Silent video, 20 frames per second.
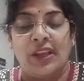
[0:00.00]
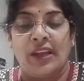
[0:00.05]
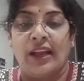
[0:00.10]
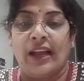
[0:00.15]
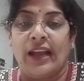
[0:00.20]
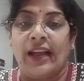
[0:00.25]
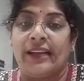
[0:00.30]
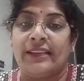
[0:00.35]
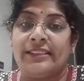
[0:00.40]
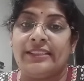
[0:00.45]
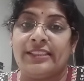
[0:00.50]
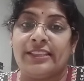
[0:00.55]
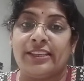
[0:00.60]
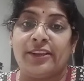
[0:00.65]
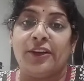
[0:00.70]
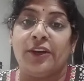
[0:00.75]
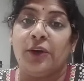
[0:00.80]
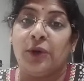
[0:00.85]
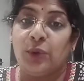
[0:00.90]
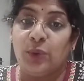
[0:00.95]
and
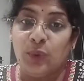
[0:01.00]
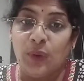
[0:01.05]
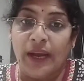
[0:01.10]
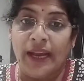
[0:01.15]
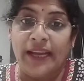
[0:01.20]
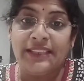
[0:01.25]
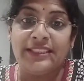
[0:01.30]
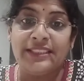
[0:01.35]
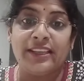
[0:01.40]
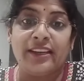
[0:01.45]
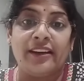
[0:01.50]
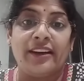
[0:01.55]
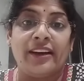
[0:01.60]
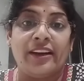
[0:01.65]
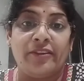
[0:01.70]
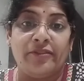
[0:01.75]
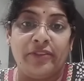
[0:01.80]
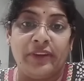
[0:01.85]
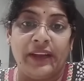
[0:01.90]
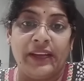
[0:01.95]
who has
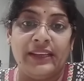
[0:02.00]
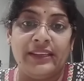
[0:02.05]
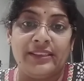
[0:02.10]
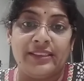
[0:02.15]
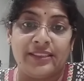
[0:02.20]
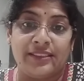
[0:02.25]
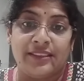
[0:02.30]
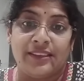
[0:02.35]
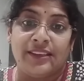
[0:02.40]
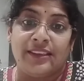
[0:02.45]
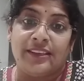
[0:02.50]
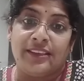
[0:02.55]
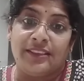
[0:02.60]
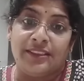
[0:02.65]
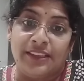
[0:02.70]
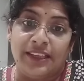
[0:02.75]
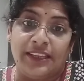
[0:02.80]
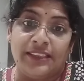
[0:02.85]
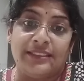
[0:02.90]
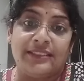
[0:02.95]
availed
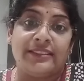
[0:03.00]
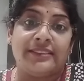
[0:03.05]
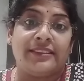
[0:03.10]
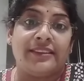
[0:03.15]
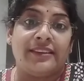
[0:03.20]
these